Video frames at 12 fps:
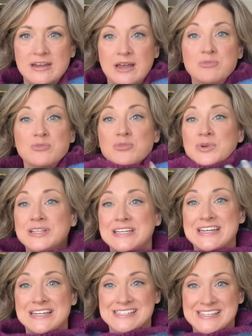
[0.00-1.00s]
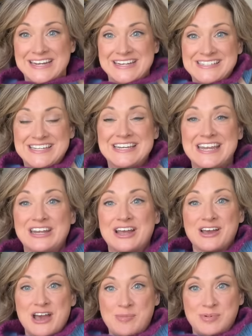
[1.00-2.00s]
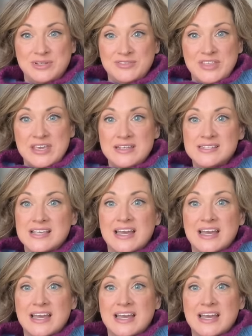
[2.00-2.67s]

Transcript: I'm really excited to knit a couple of these.